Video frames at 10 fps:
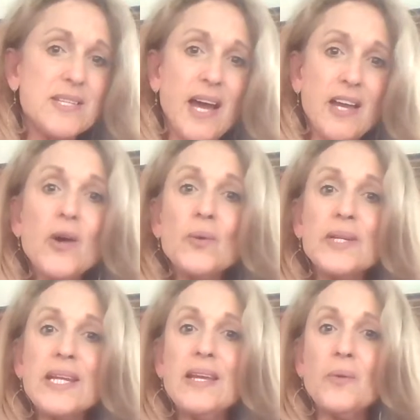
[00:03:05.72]
not
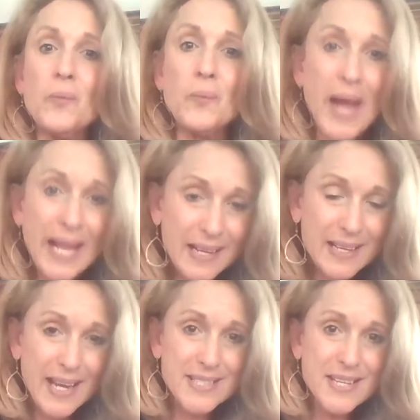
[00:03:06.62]
only
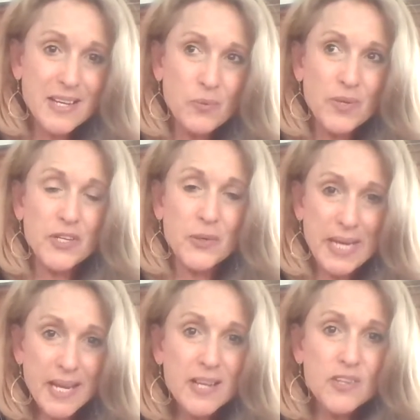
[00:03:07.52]
recognizing when you're
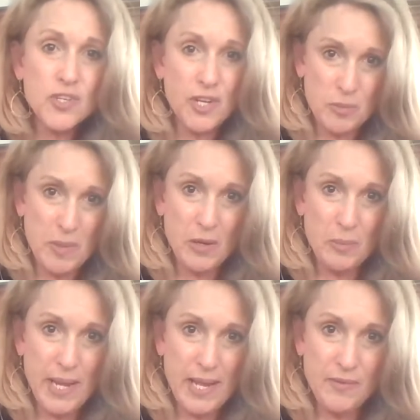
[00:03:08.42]
in judgmental
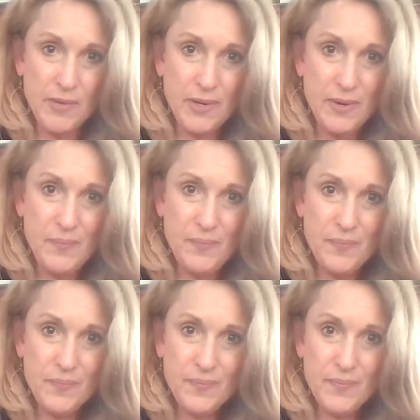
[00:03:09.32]
behavior
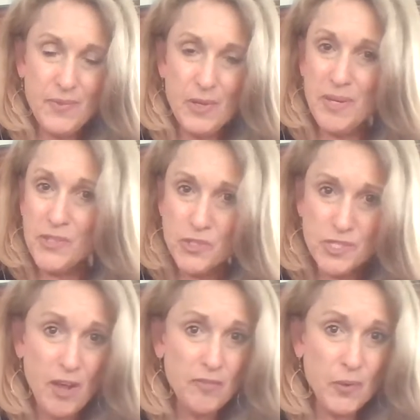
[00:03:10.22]
about
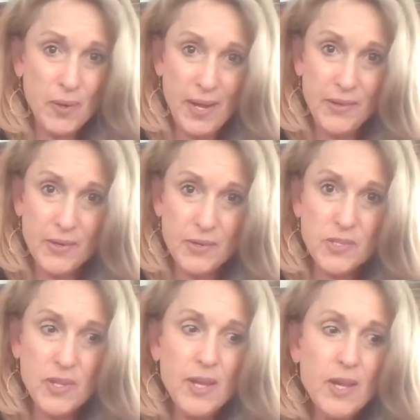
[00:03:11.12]
yourself or
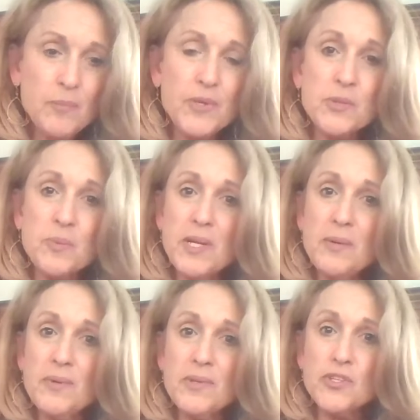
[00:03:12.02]
others, but to be
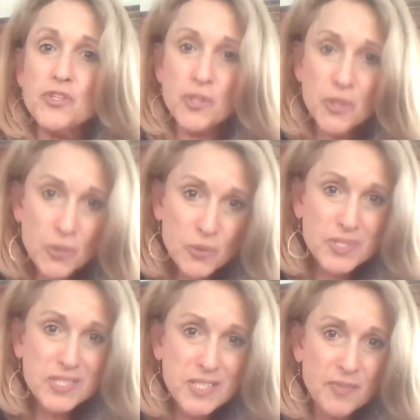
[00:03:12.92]
able to
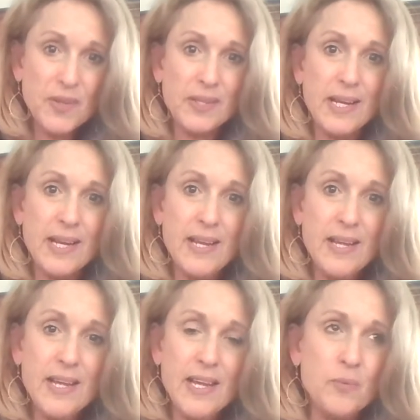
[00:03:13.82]
choose differently.
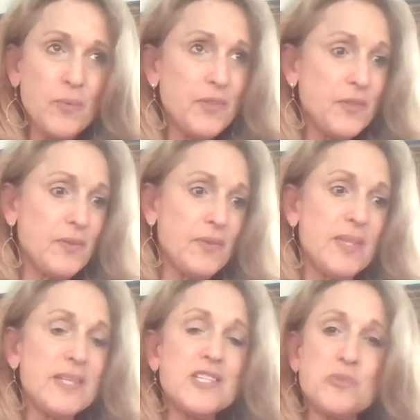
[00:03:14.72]
And what
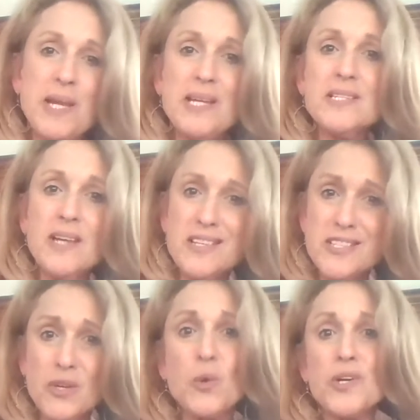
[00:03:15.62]
this is based on is
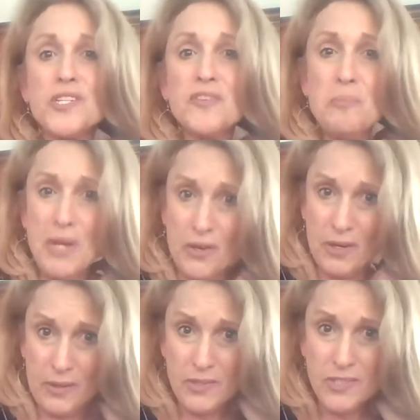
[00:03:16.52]
the Course of
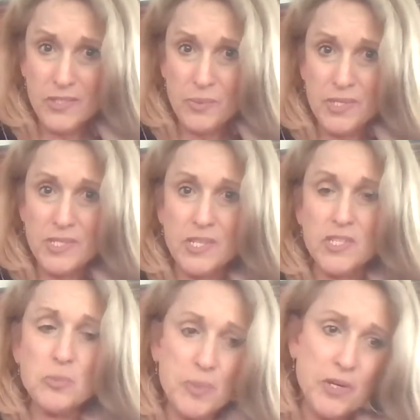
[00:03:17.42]
Miracles, which is a
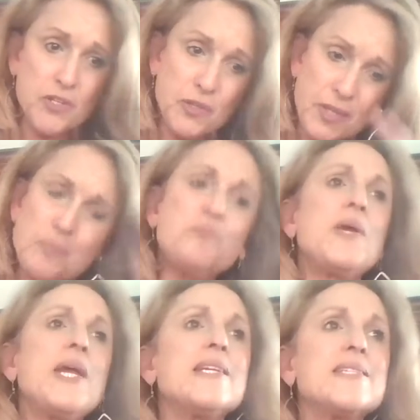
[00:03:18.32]
spiritually
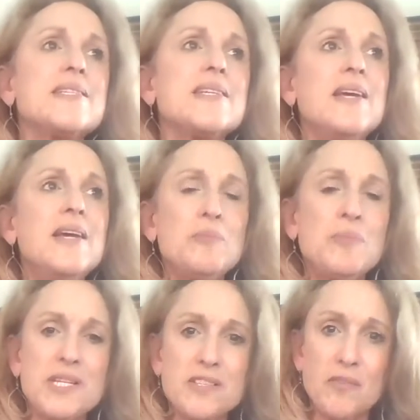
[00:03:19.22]
based
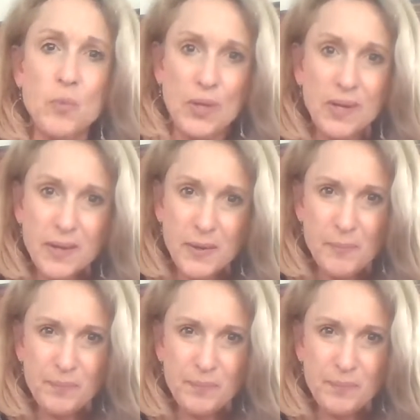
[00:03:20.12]
piece of work.